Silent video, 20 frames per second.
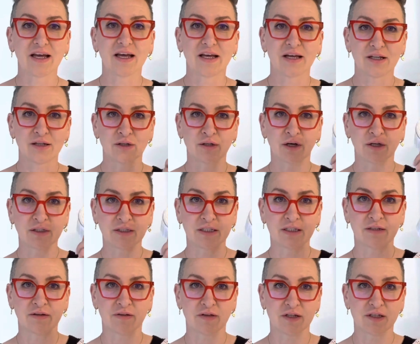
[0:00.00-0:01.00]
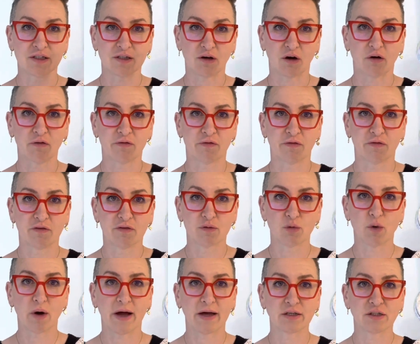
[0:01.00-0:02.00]
not in this
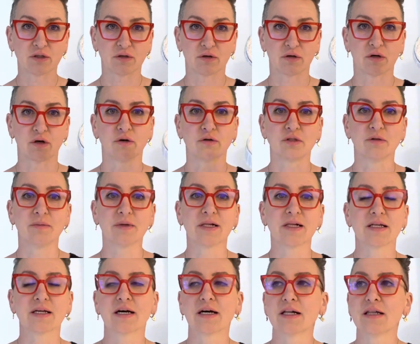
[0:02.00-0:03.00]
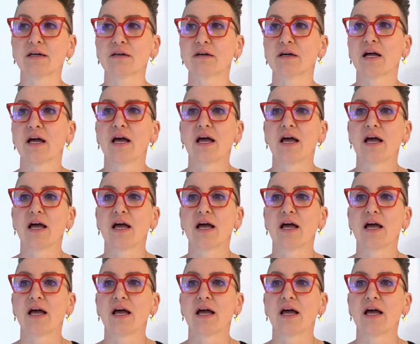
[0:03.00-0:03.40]
off-white or oatmeal color,